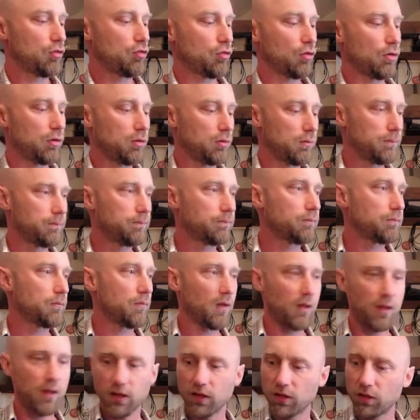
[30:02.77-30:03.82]
the song
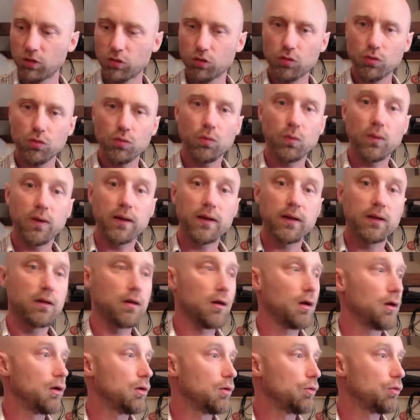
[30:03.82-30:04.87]
is when it
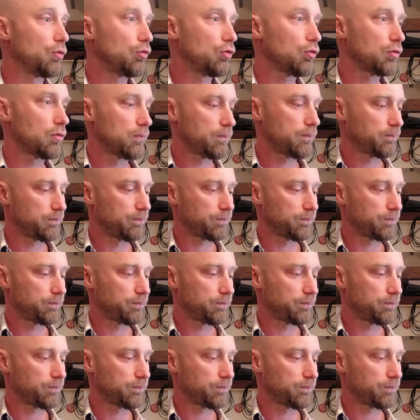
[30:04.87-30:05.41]
goes